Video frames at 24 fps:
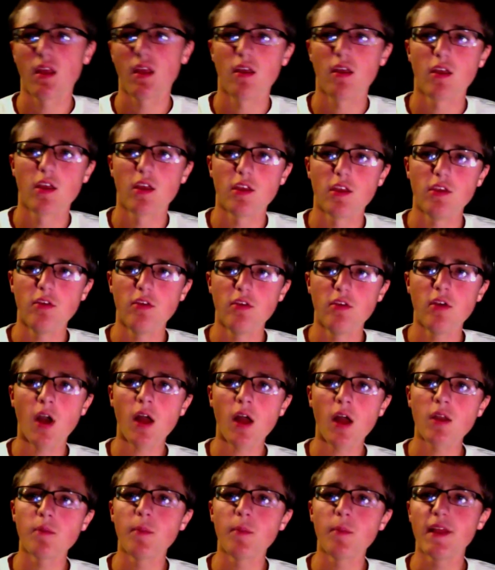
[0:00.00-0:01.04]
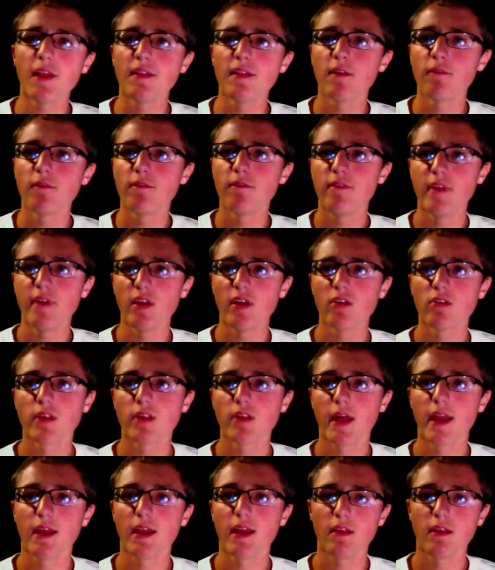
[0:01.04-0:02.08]
You gotta make them feel like
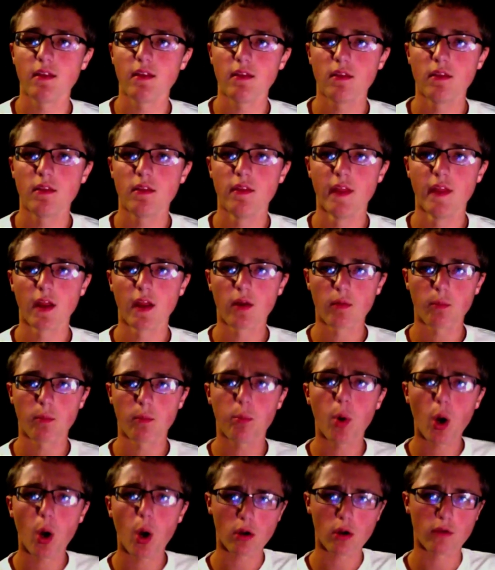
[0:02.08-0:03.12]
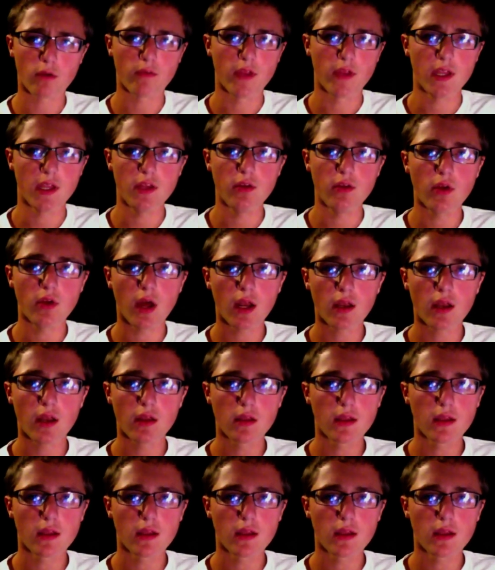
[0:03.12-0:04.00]
they're part of it. You gotta, like,